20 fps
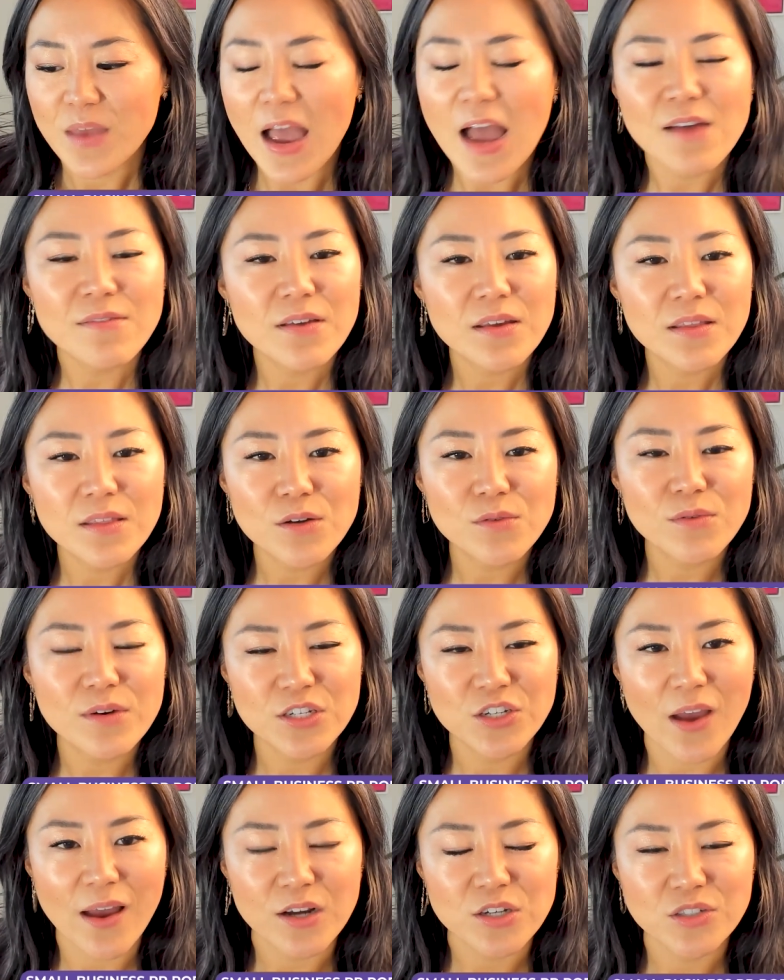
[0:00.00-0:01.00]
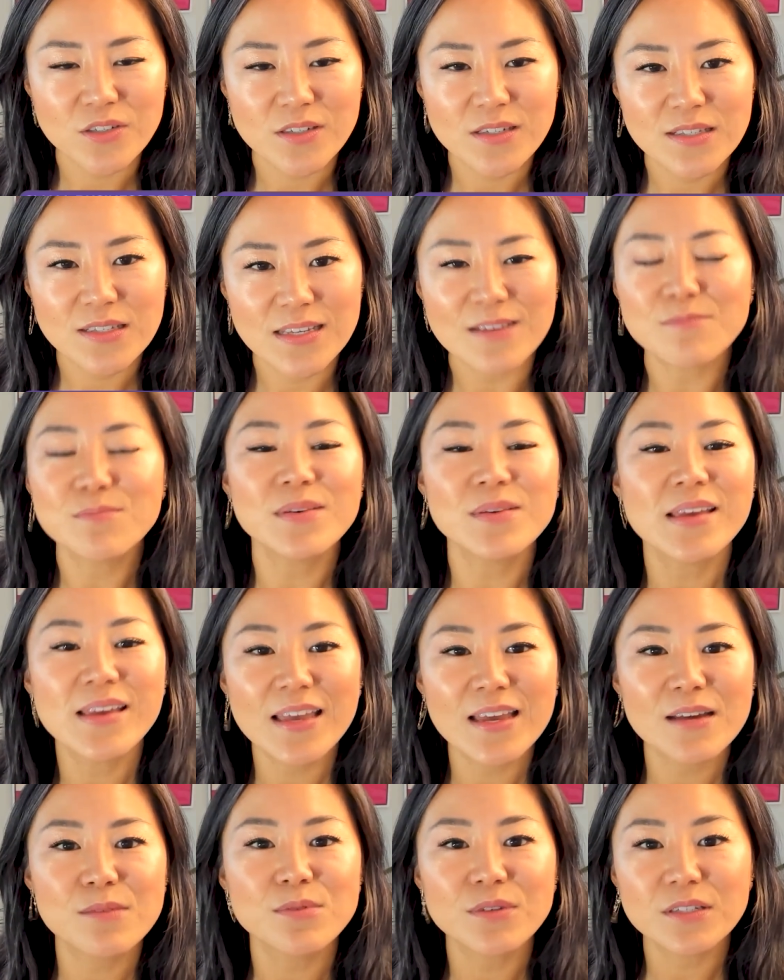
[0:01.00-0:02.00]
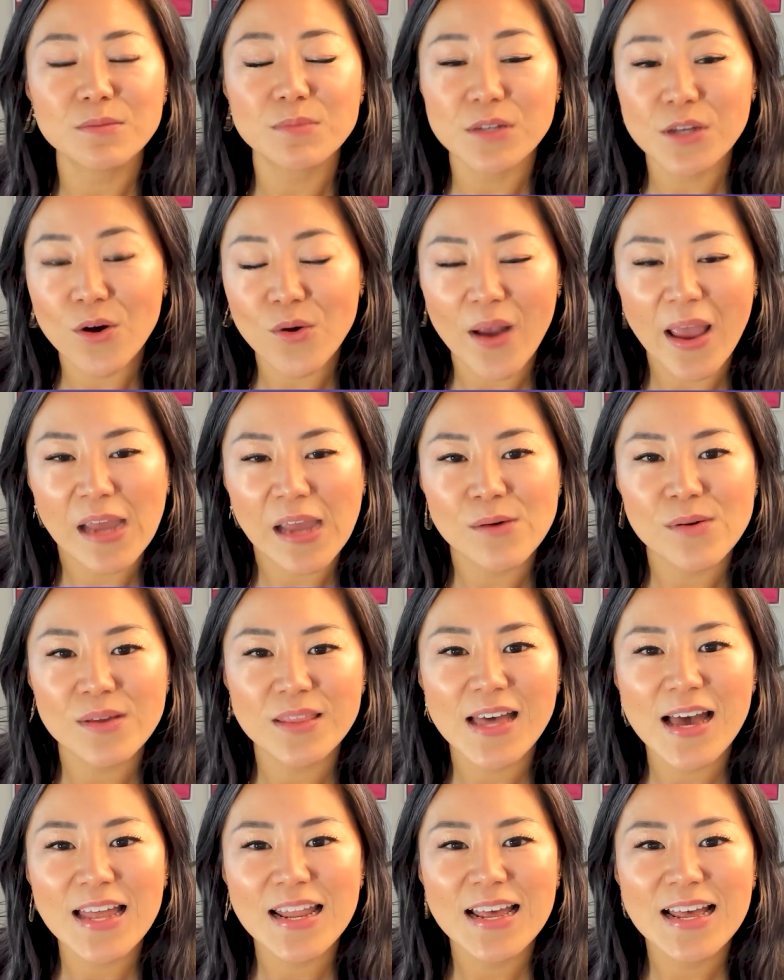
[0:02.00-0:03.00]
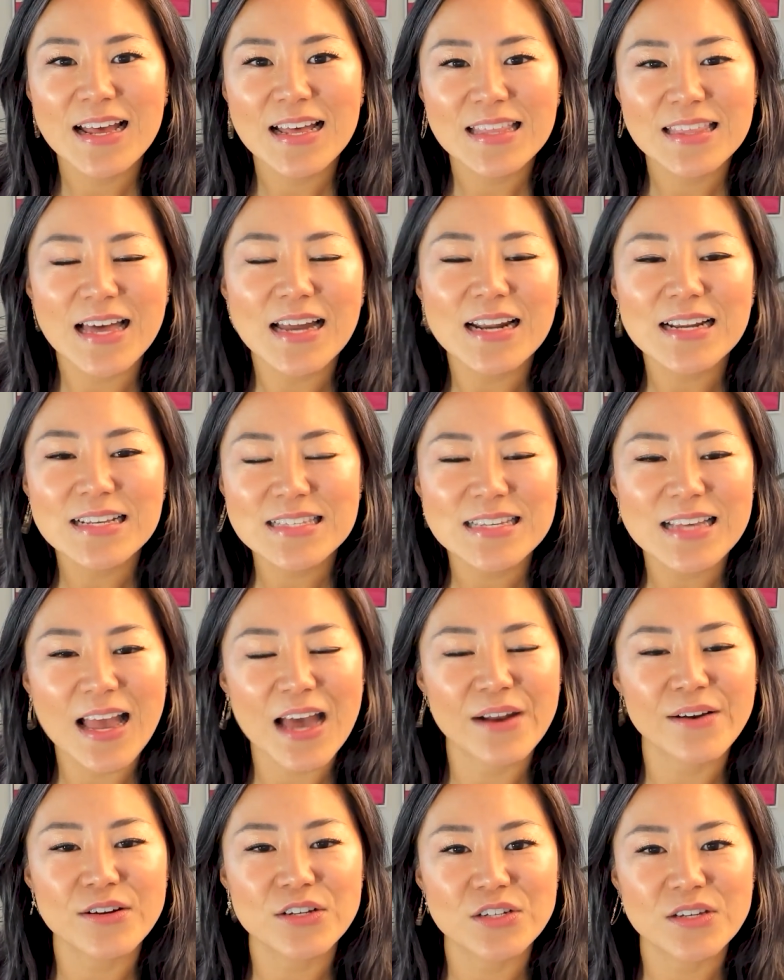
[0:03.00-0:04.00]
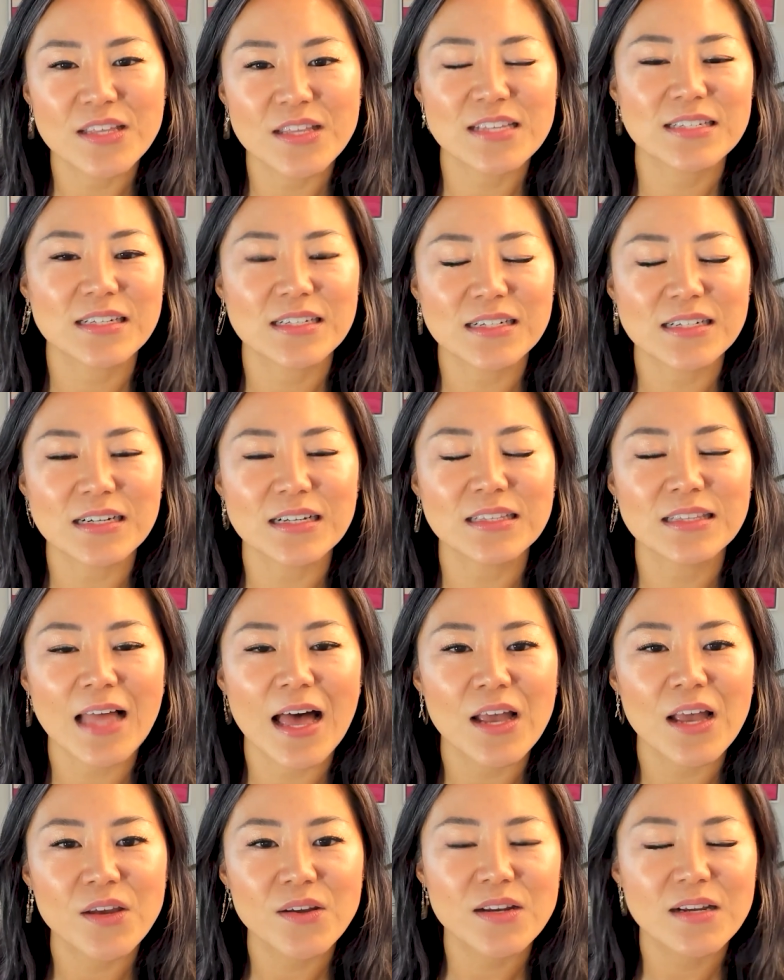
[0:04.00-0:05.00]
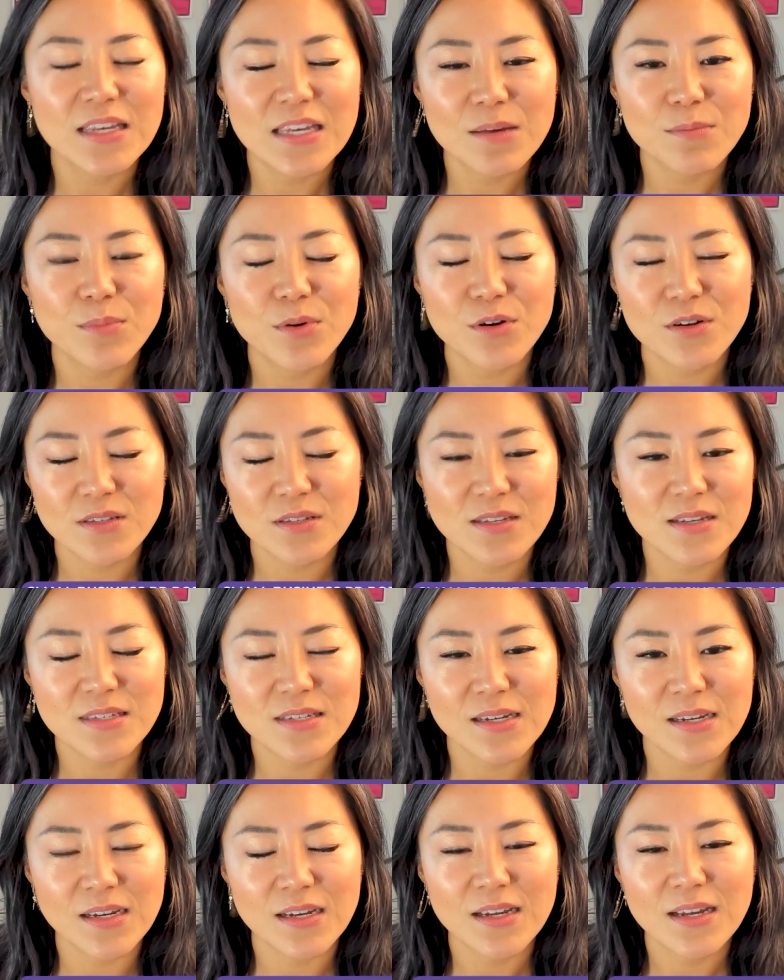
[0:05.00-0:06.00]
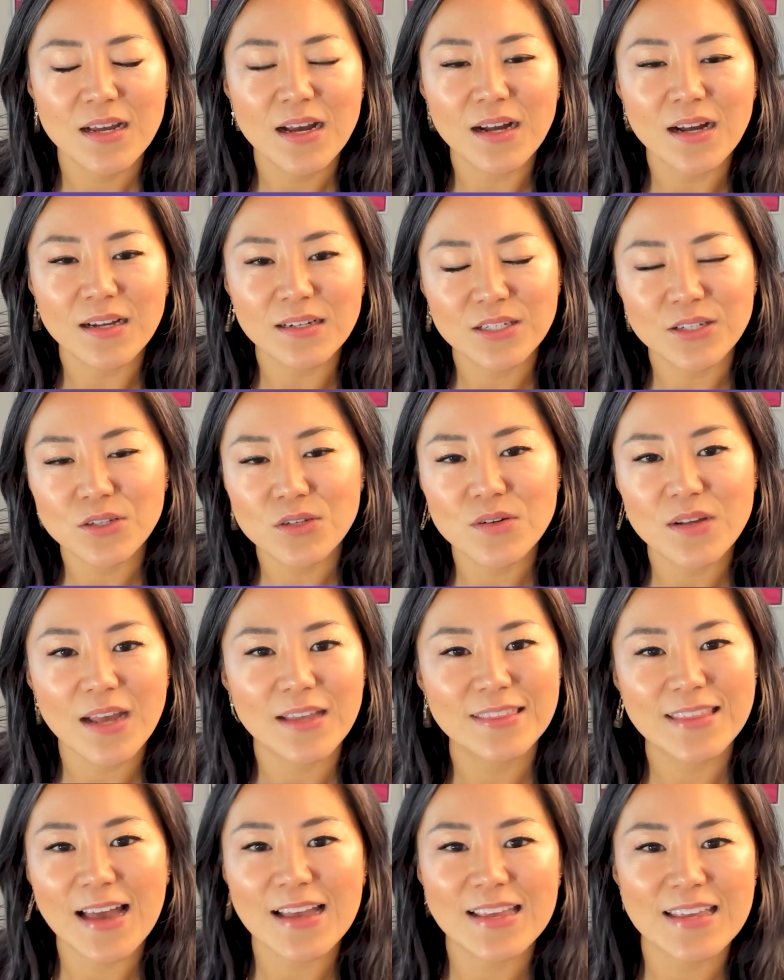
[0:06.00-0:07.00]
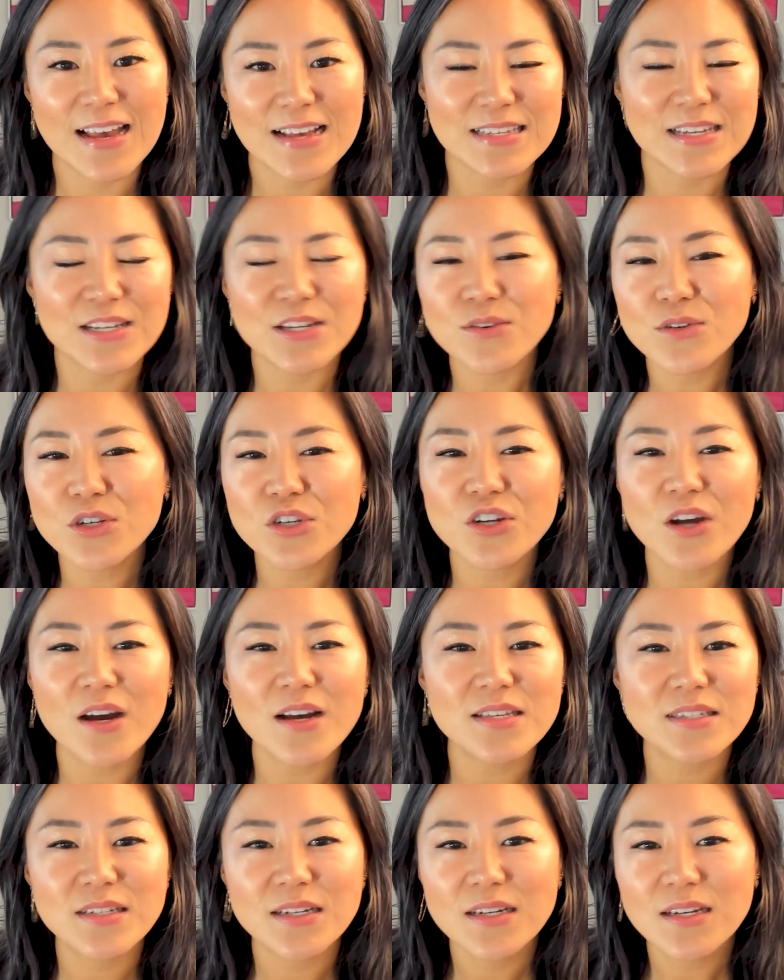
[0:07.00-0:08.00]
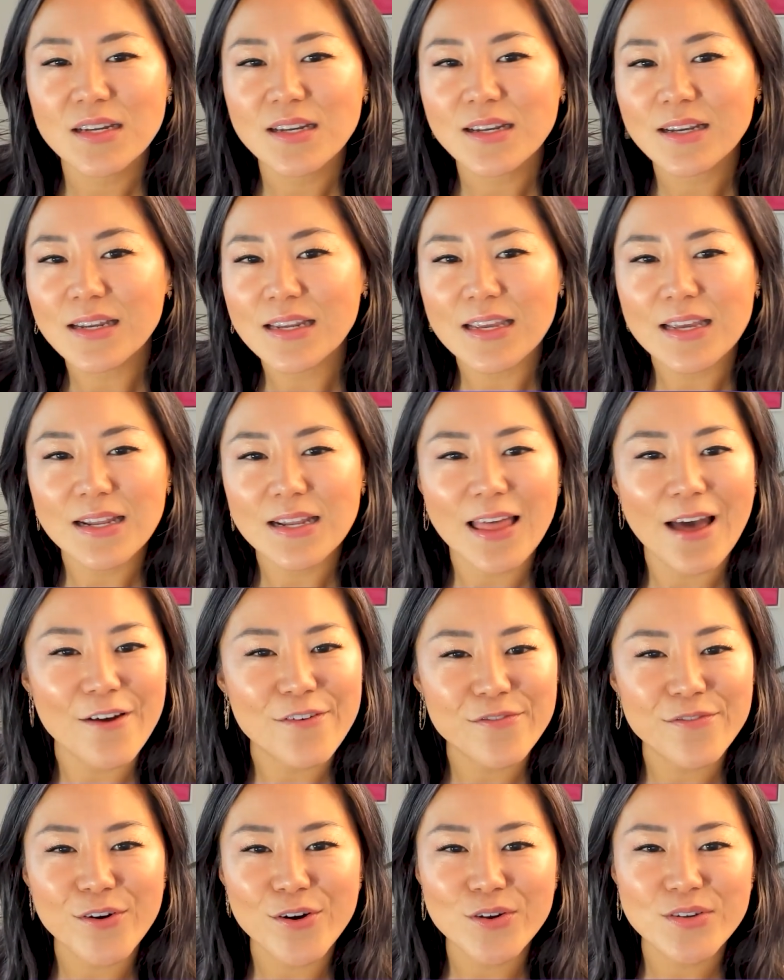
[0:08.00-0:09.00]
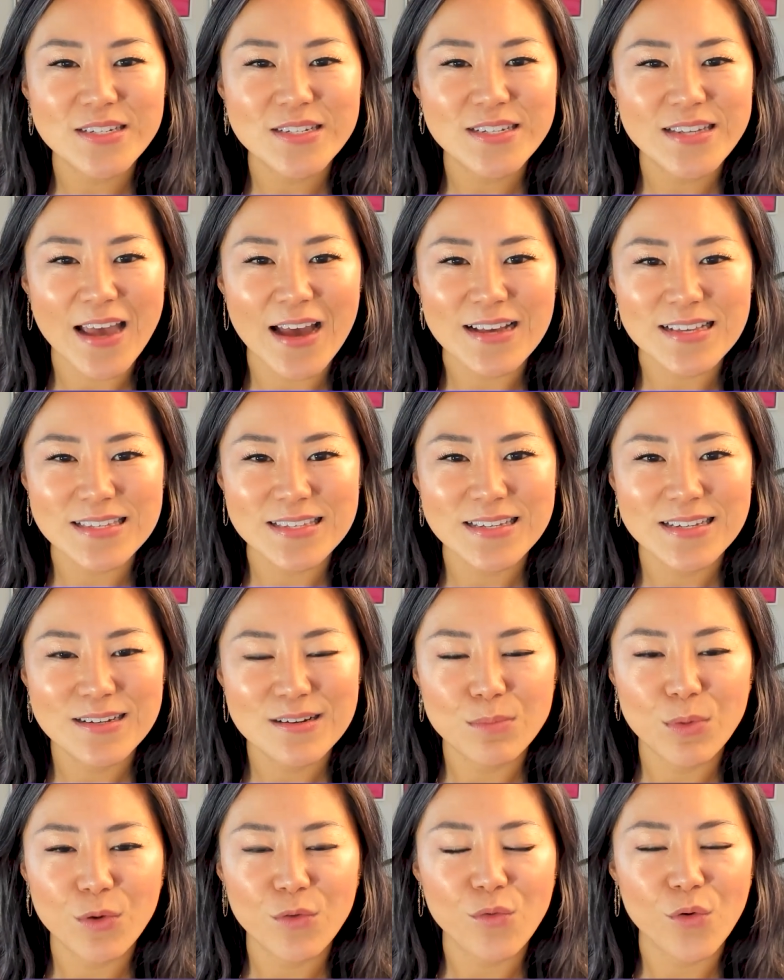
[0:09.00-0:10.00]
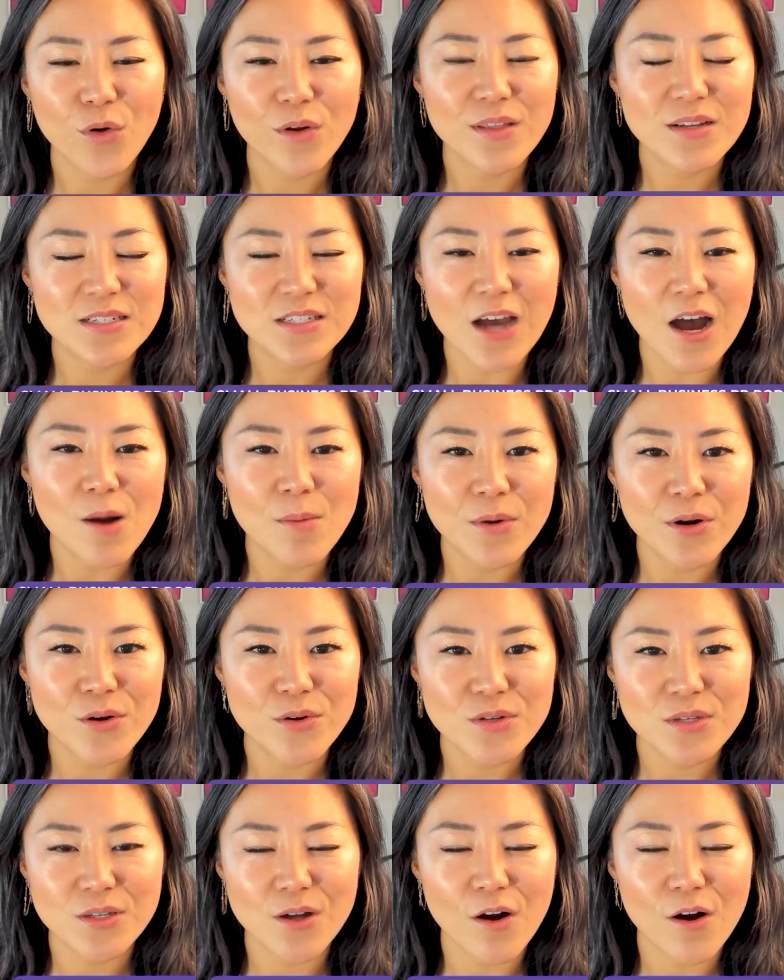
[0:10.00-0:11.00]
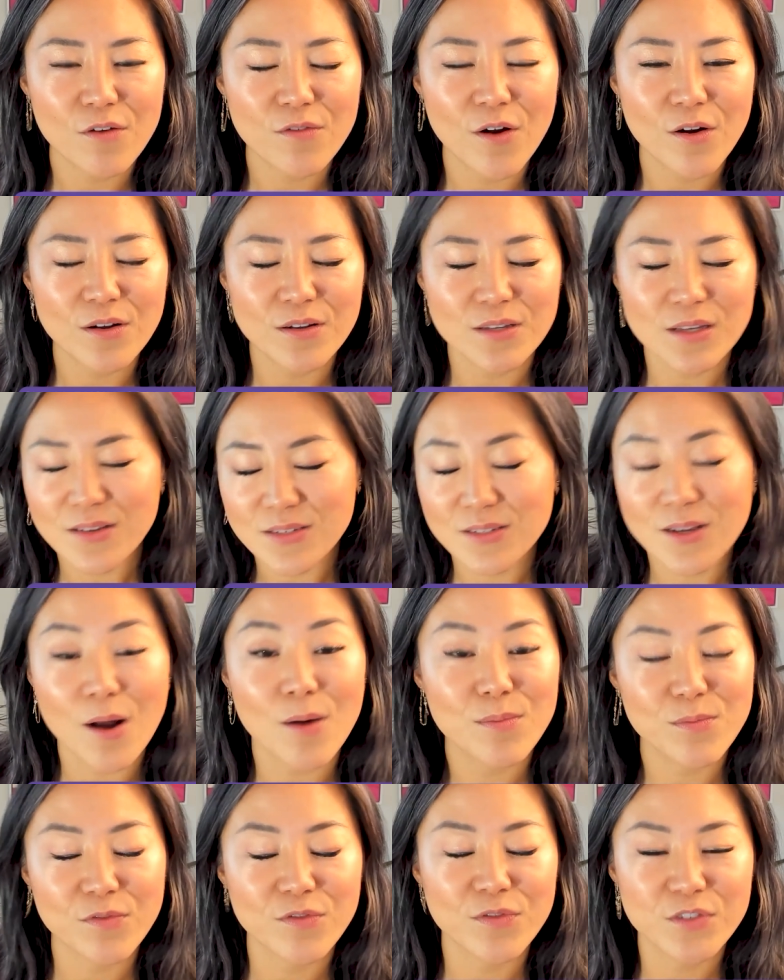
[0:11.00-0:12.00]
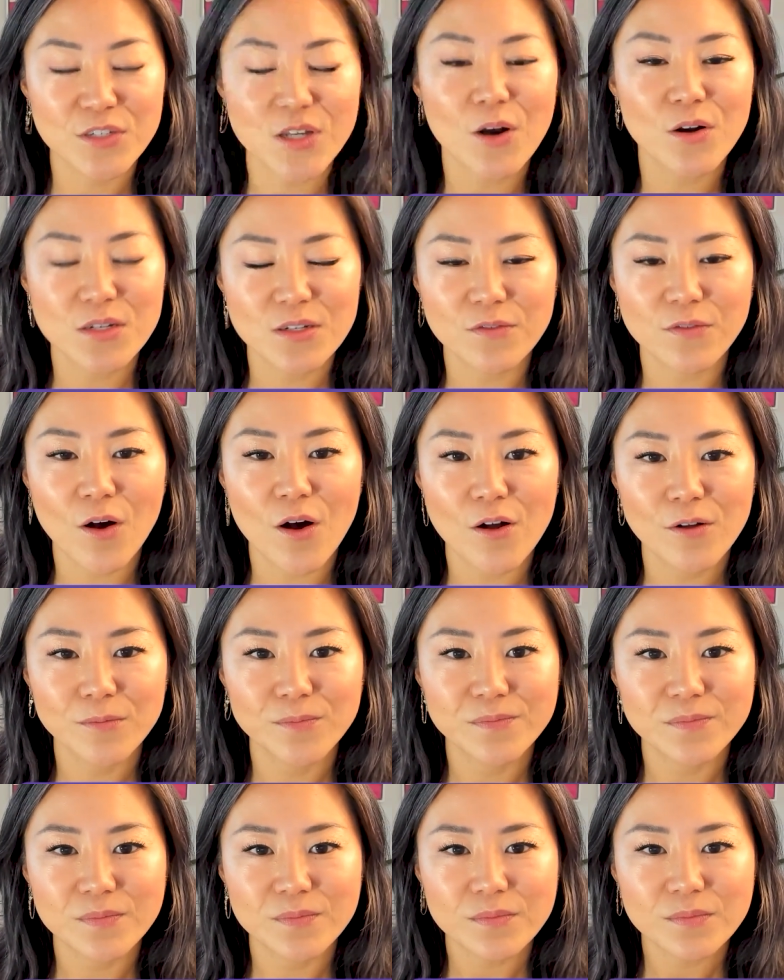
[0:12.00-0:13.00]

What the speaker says: having the rejections and being able to be okay with that, that is the energy that's going to allow you to keep persisting until you get that yes. And you just need that first yes before the dominoes start to fall.